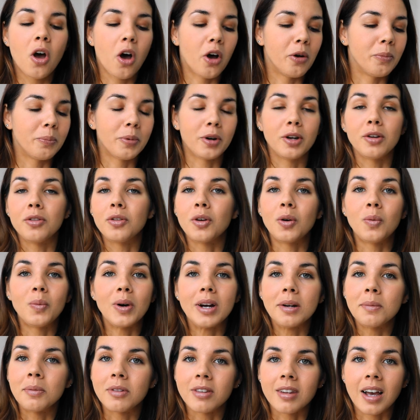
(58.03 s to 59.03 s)
on both your
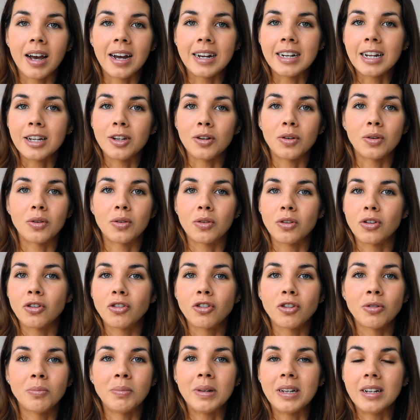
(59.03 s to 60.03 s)
website and your
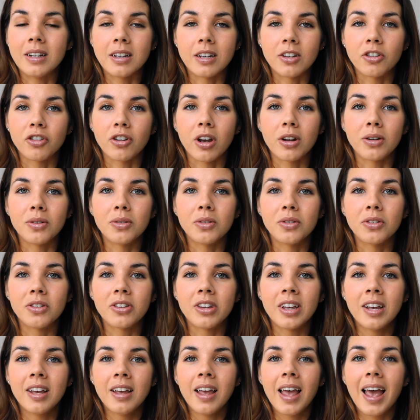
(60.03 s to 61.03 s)
social media channels.